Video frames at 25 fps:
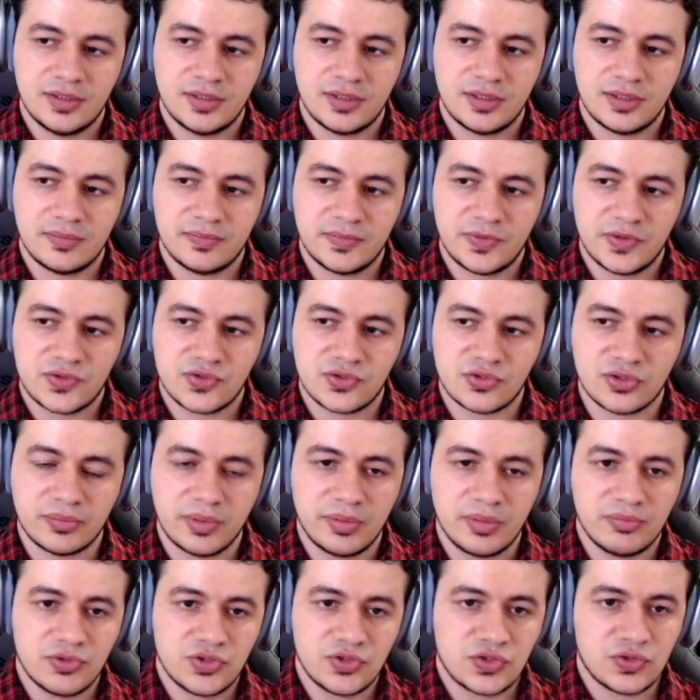I'm not sure.
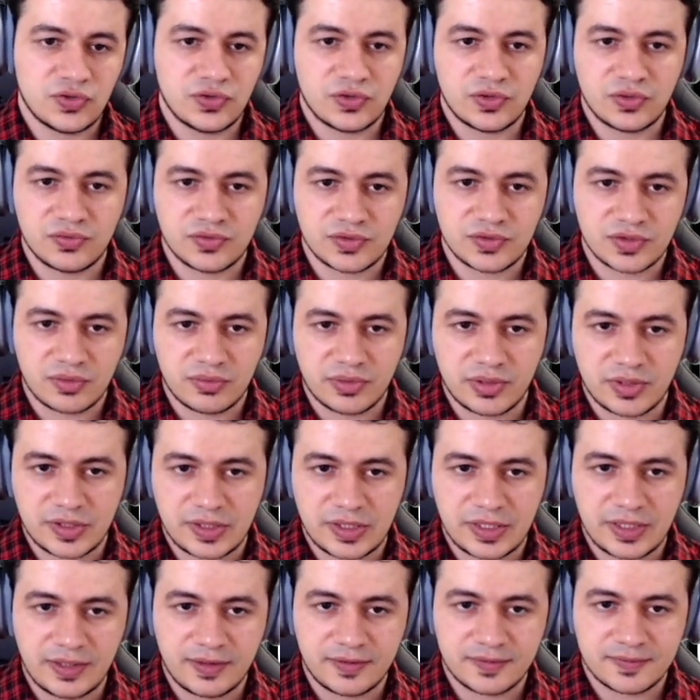Maybe we shouldn't use a grid
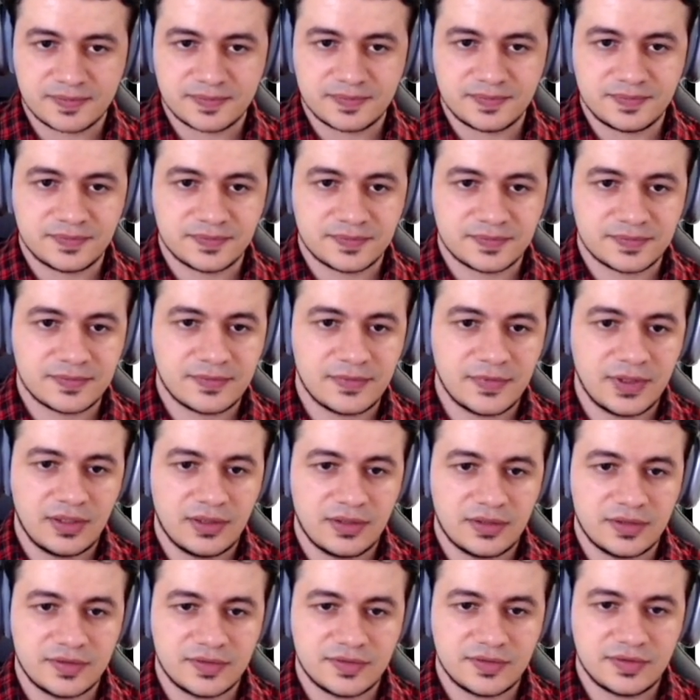yet.
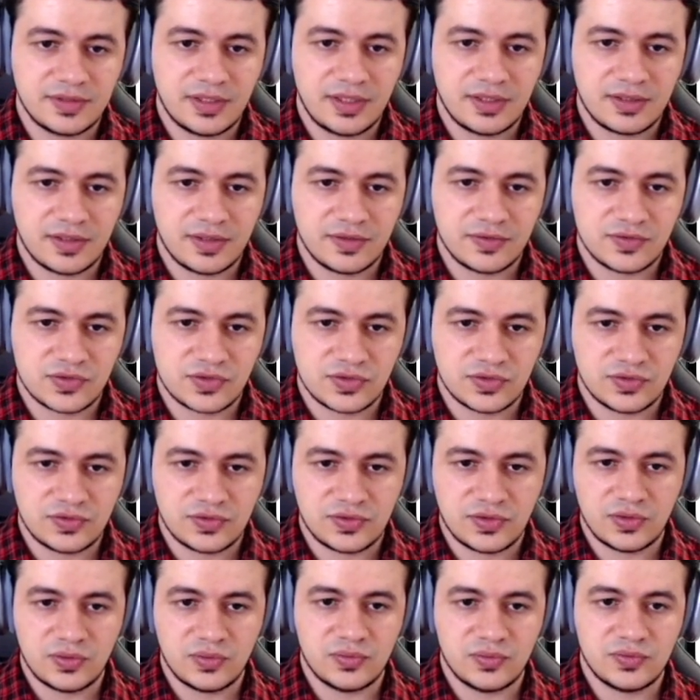Instead, let's just
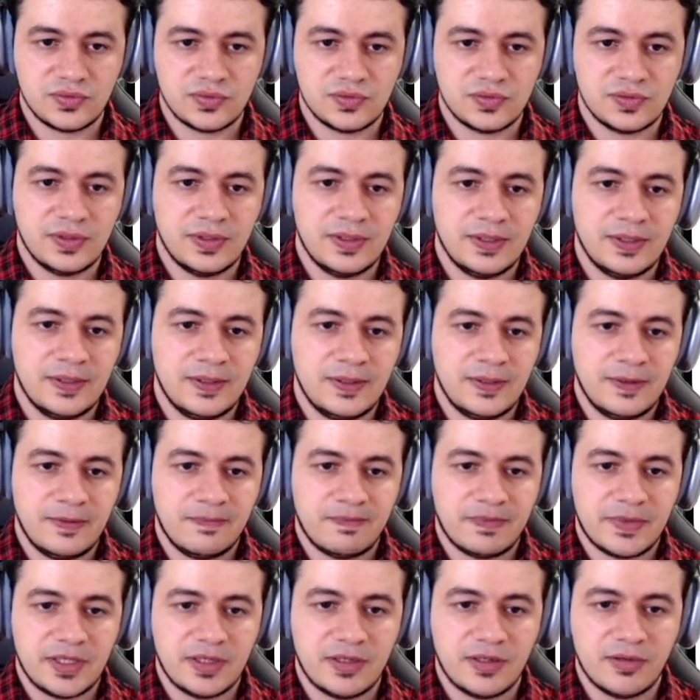use
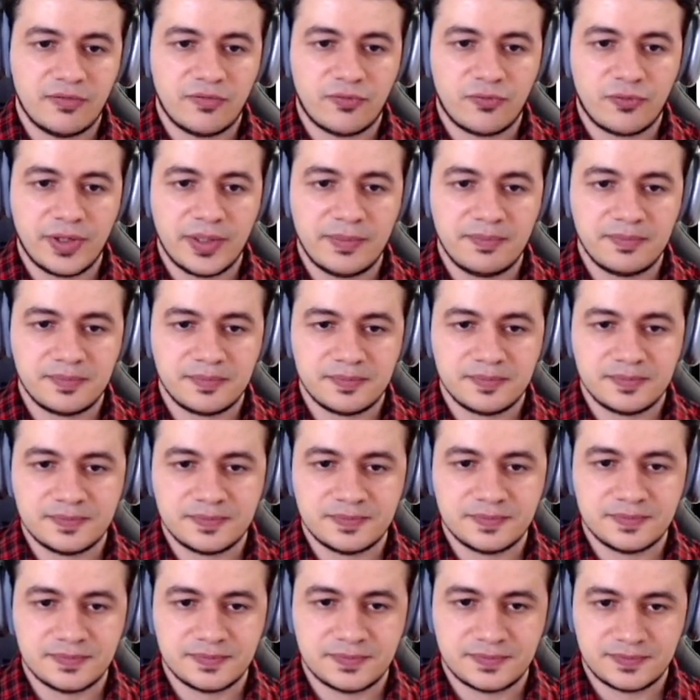frame,
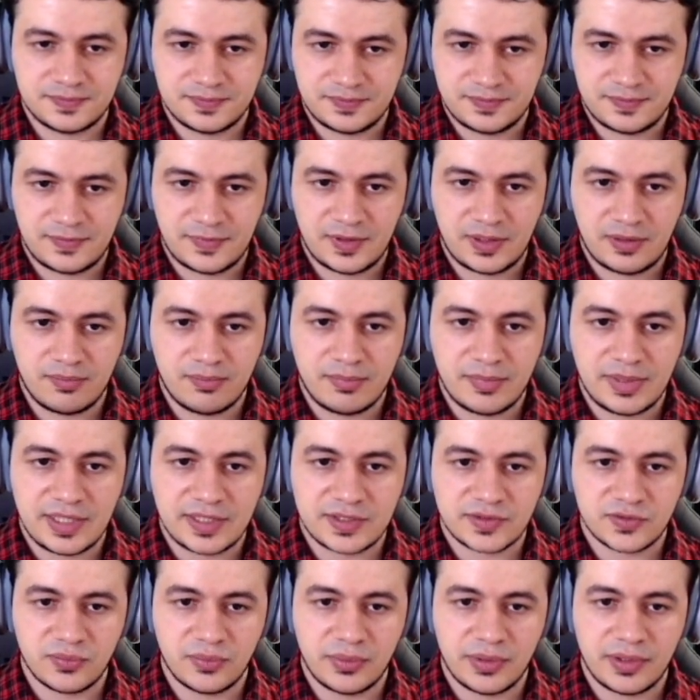
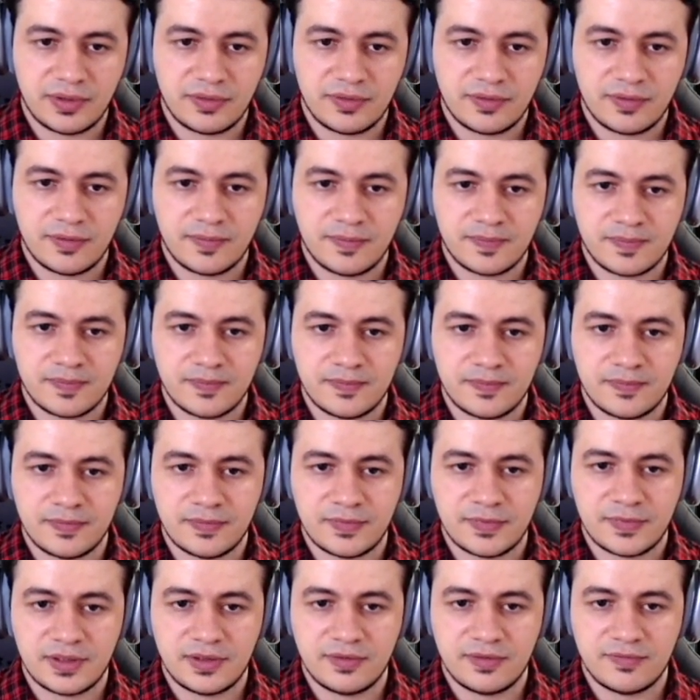max width,
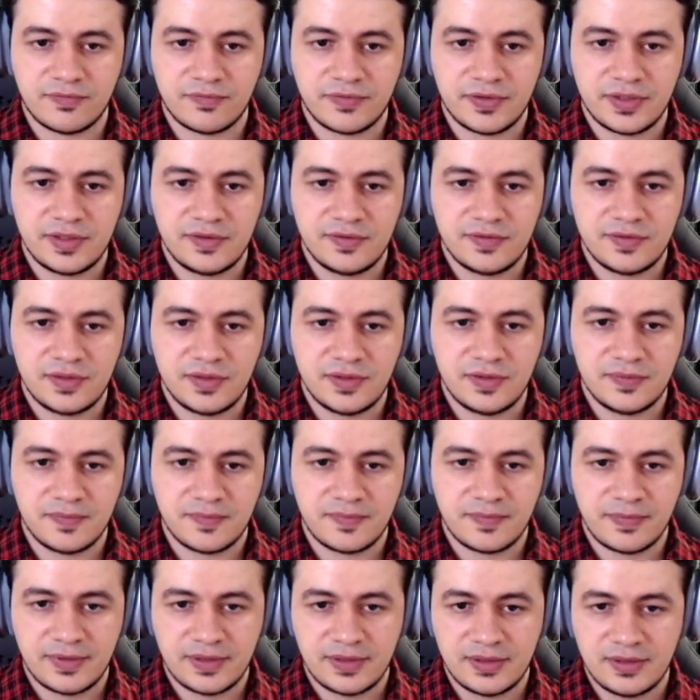infinity,
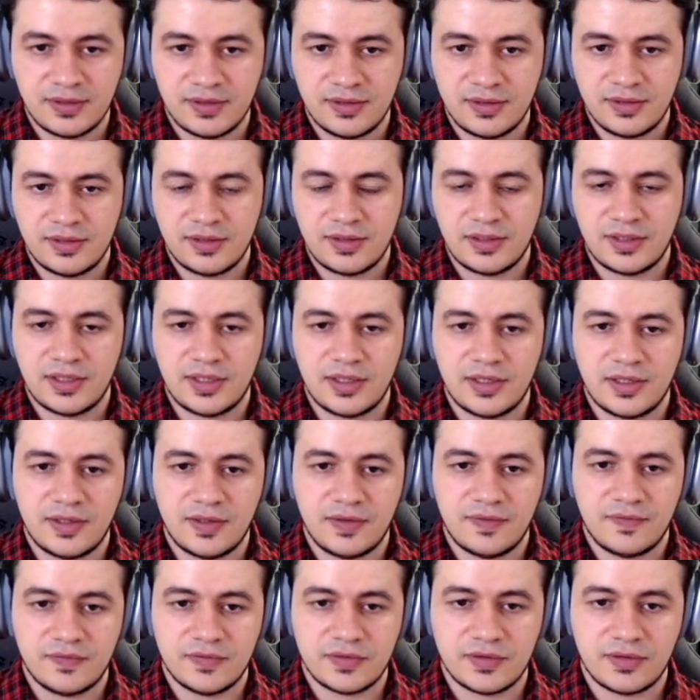
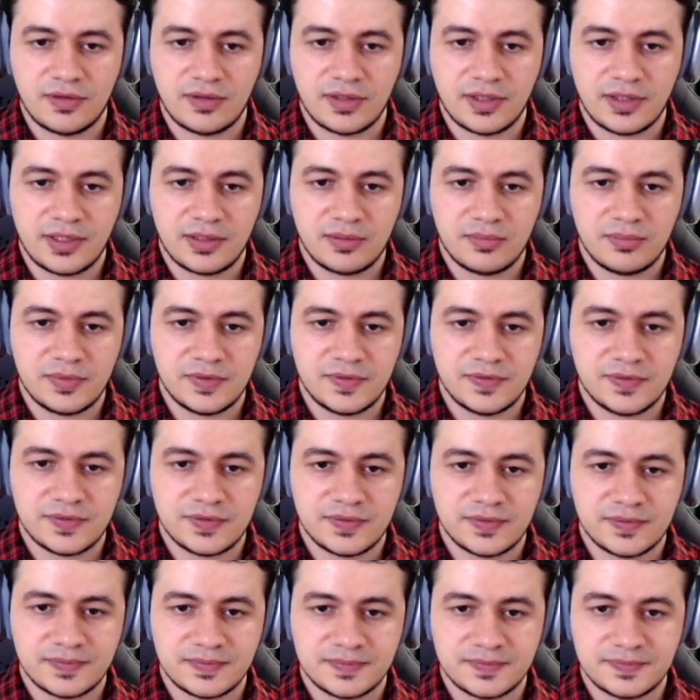and
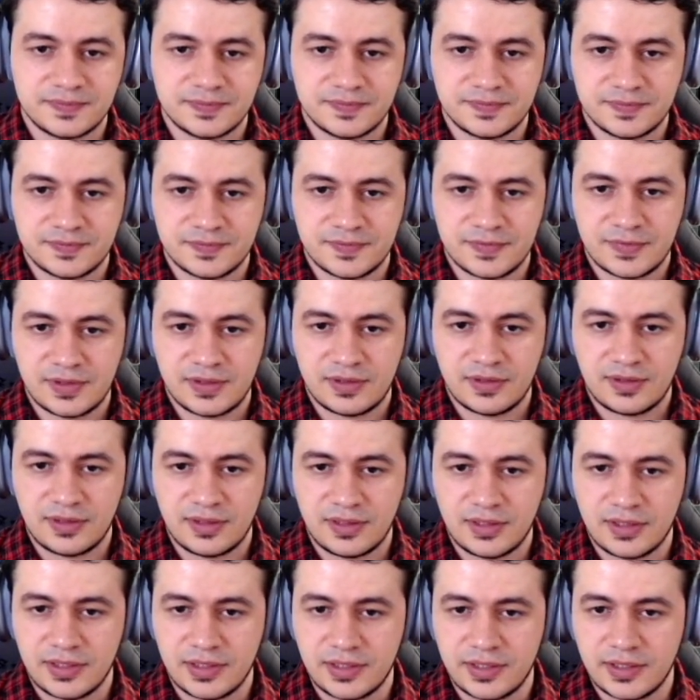alignment
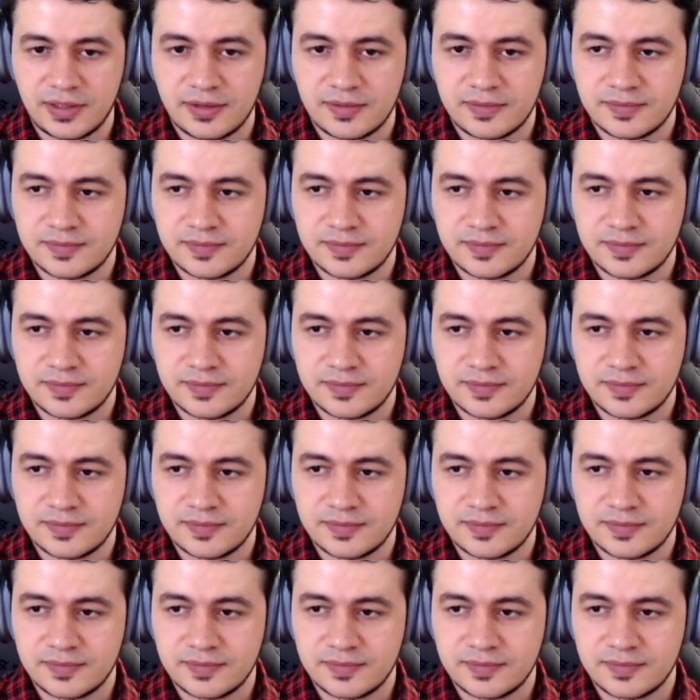leading.